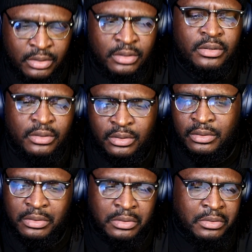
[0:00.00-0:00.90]
Just
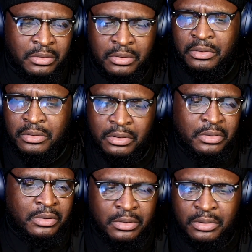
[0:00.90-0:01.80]
because we
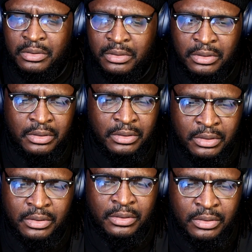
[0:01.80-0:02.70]
get around.